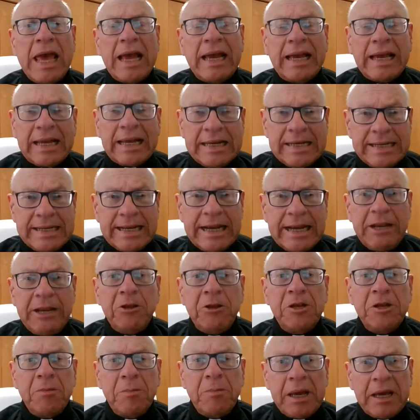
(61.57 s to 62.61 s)
continue
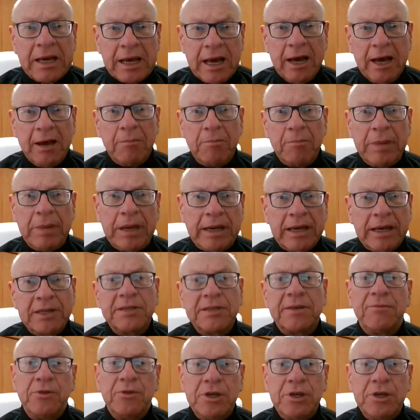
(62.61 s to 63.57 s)
to become because of